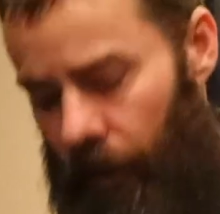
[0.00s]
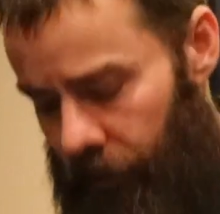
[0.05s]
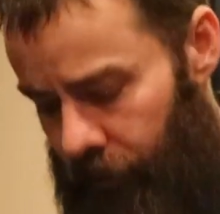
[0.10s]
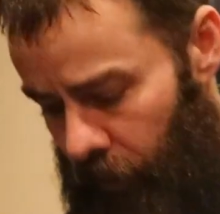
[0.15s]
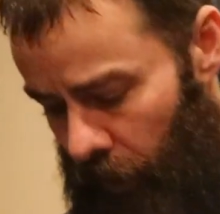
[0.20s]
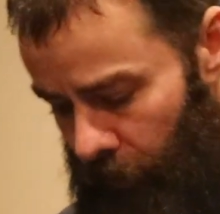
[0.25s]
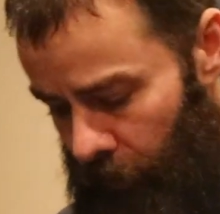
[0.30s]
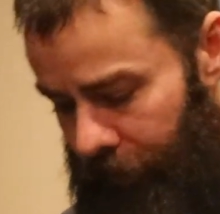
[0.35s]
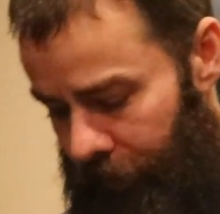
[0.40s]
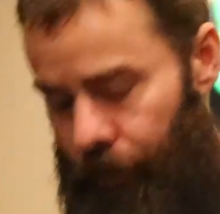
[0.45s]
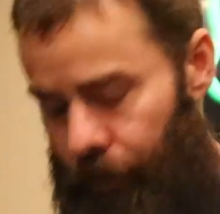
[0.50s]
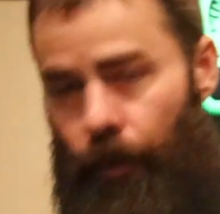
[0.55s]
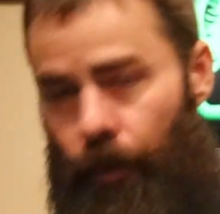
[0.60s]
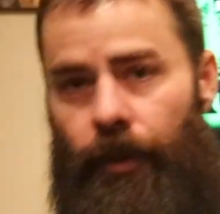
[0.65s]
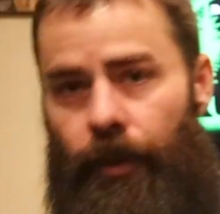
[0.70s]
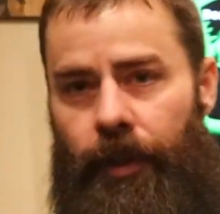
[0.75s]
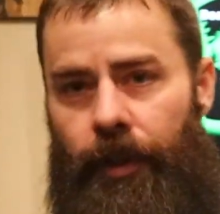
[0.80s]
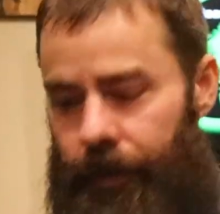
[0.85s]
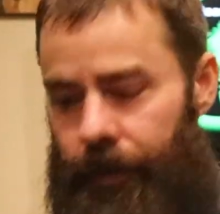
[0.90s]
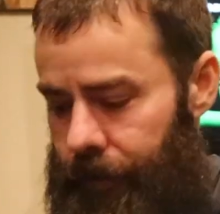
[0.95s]
So I went
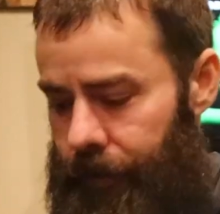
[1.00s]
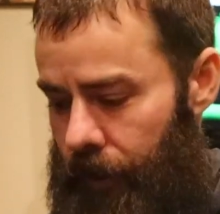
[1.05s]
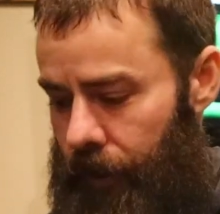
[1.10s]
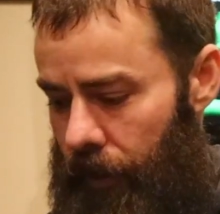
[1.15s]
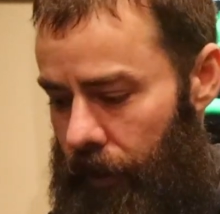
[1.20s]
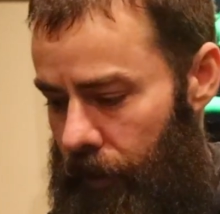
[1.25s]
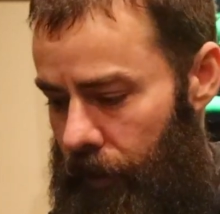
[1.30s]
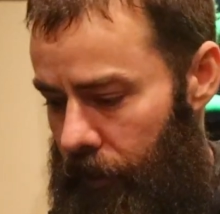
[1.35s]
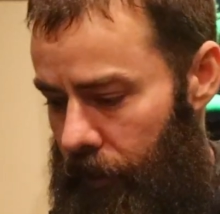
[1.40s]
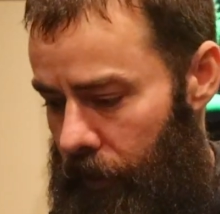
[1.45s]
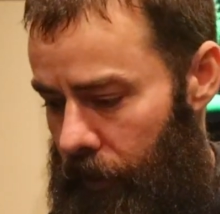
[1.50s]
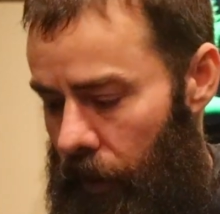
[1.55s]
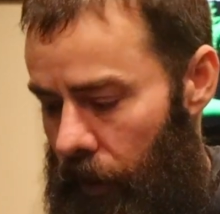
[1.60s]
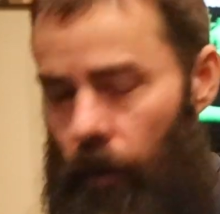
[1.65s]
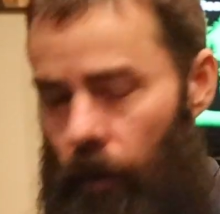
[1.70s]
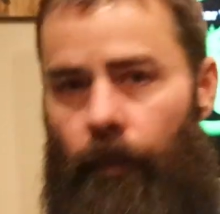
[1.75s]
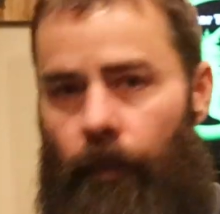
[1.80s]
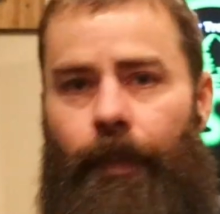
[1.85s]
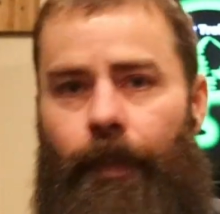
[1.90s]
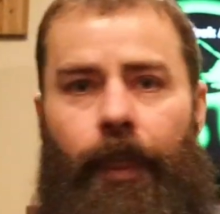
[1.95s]
through this.
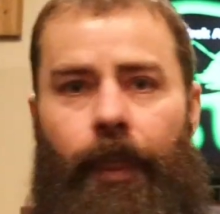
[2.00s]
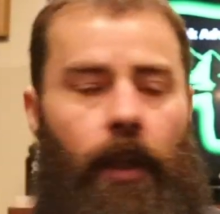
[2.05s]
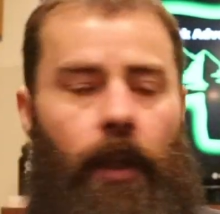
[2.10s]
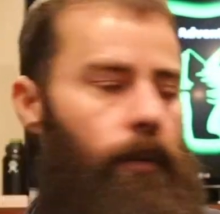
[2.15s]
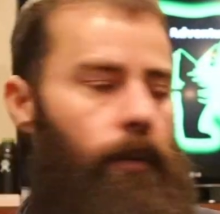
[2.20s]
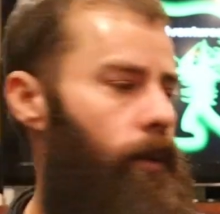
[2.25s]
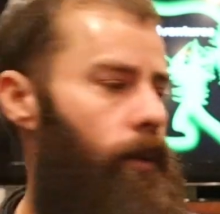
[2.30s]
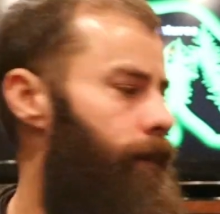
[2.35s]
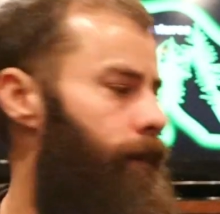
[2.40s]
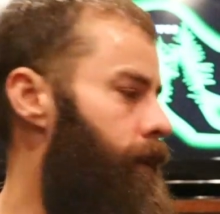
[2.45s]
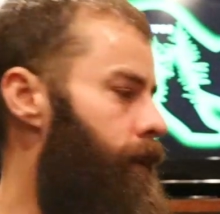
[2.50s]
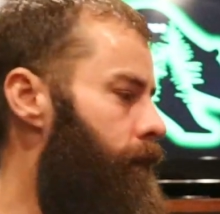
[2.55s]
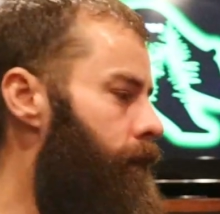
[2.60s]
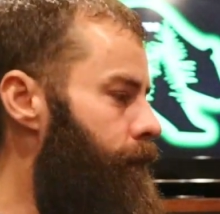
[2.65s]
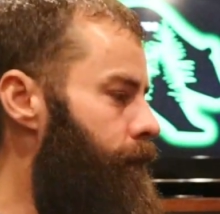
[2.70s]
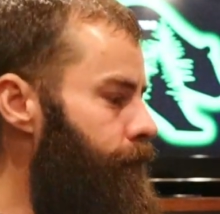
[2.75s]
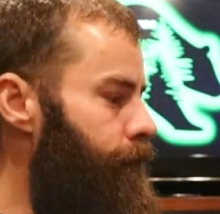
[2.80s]
Oh, whoops.